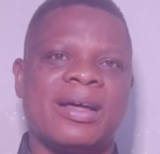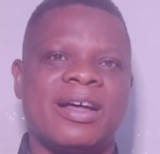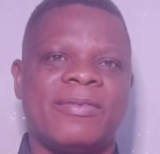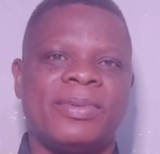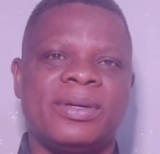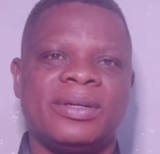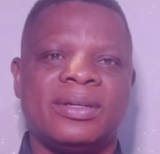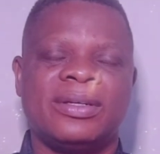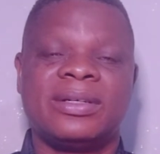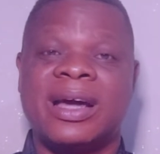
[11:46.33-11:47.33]
have
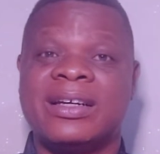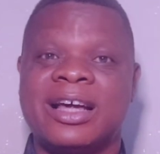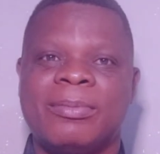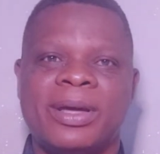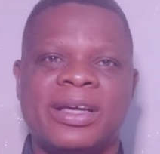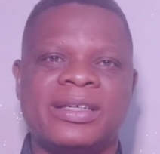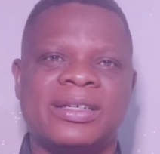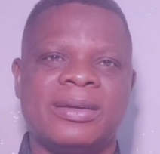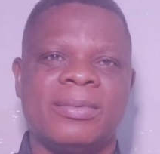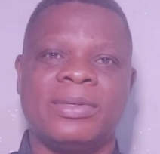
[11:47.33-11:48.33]
been trying their best,